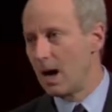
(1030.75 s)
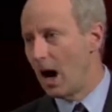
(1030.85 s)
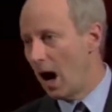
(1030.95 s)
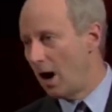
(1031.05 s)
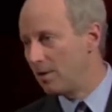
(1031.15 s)

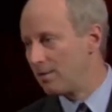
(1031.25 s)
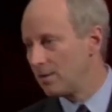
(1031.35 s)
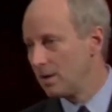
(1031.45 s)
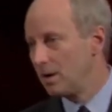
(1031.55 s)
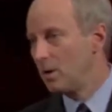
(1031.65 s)
of
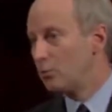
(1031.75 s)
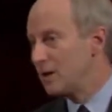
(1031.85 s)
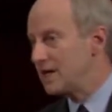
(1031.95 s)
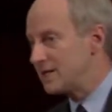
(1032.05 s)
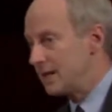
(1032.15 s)

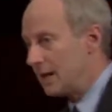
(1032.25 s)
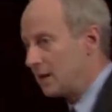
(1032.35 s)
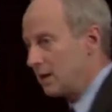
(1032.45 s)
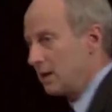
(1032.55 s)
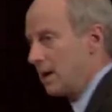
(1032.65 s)

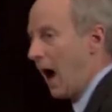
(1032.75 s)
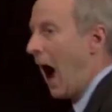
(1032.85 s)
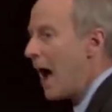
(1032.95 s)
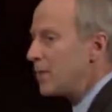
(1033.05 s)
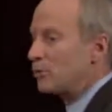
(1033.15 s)
reasoning
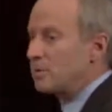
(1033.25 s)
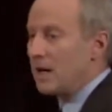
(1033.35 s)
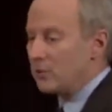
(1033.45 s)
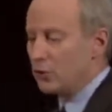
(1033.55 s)
either about